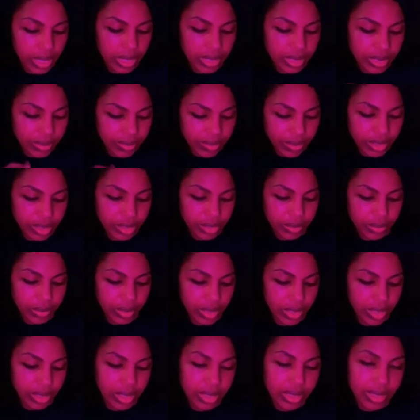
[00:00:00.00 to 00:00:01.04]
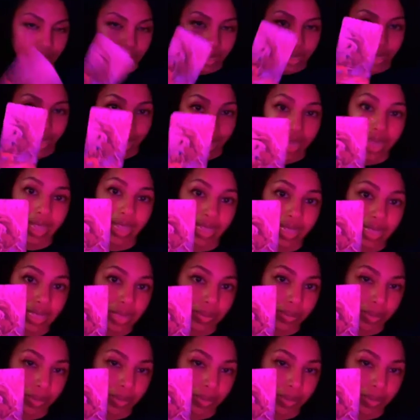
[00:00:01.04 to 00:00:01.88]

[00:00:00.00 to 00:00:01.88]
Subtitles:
is victory. He's slain this